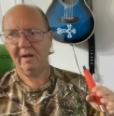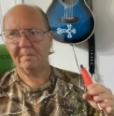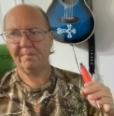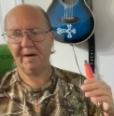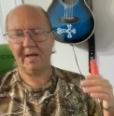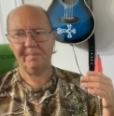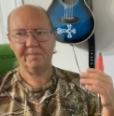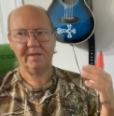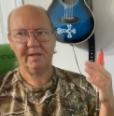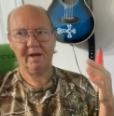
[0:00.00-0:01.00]
But
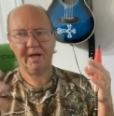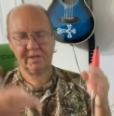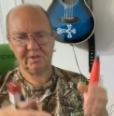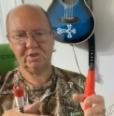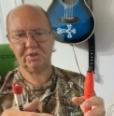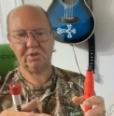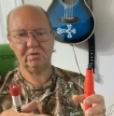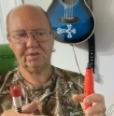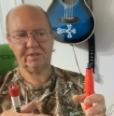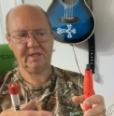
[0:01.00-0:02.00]
I could just
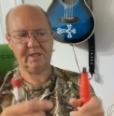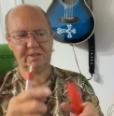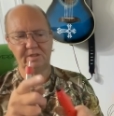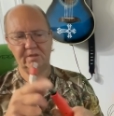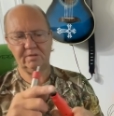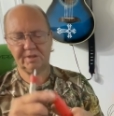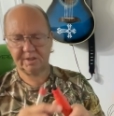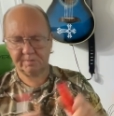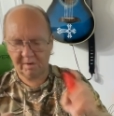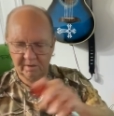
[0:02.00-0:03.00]
use this and use the
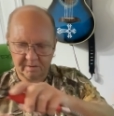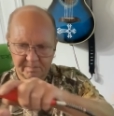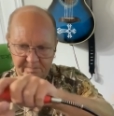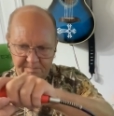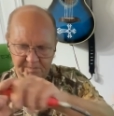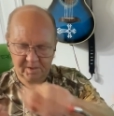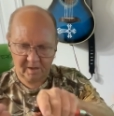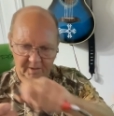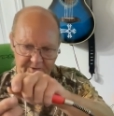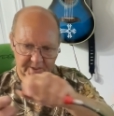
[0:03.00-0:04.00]
smaller
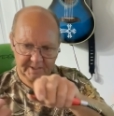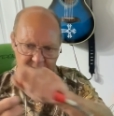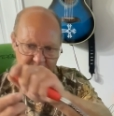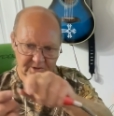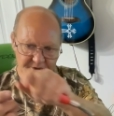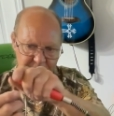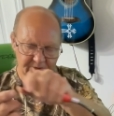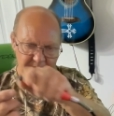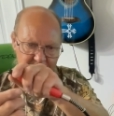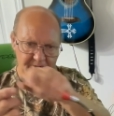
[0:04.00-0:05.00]
collet that I need and just do
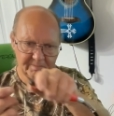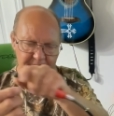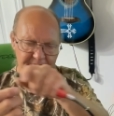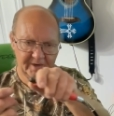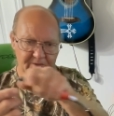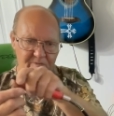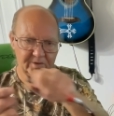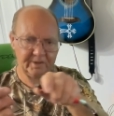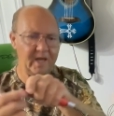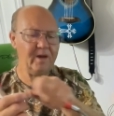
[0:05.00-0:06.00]
that little bit of fine
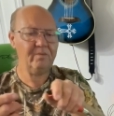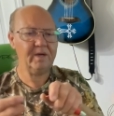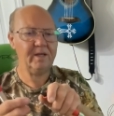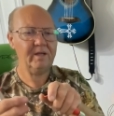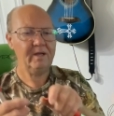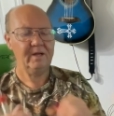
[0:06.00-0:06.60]
work that way.